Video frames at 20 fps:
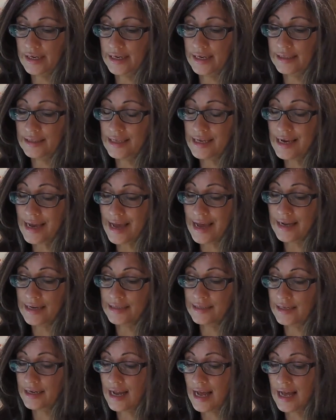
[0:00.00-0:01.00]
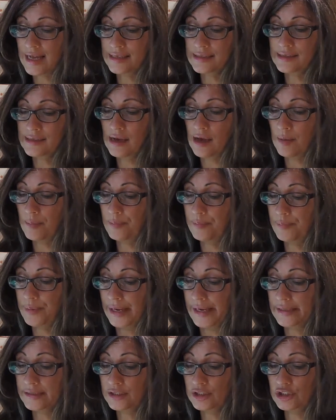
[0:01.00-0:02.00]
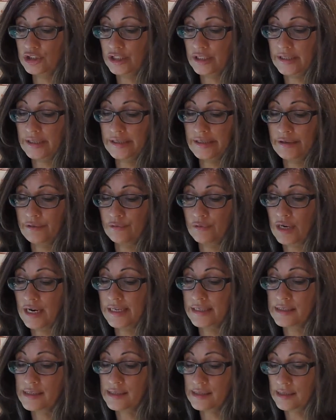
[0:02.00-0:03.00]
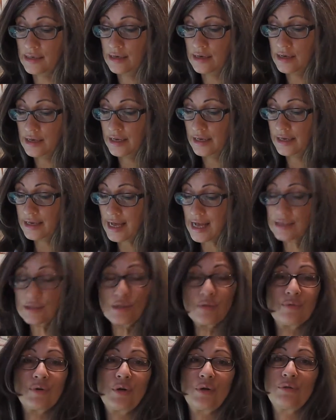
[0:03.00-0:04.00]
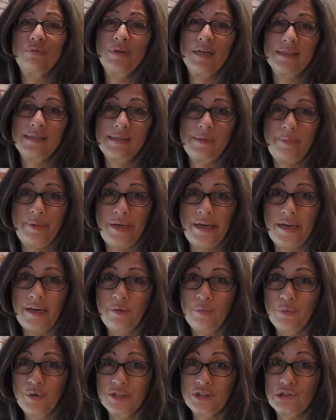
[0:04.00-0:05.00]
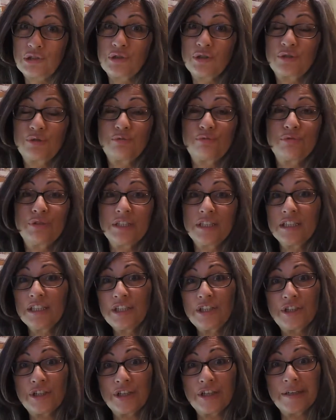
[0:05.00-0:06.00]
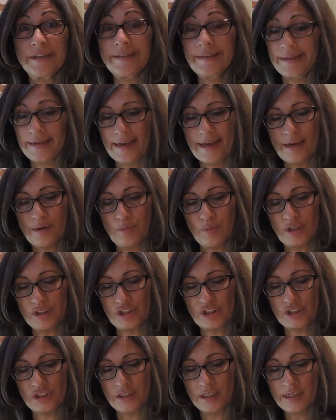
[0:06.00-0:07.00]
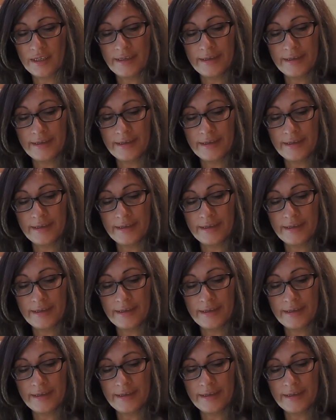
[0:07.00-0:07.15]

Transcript: And at the end, it has a baked chicken and rice casserole recipe, which looks really good, and which,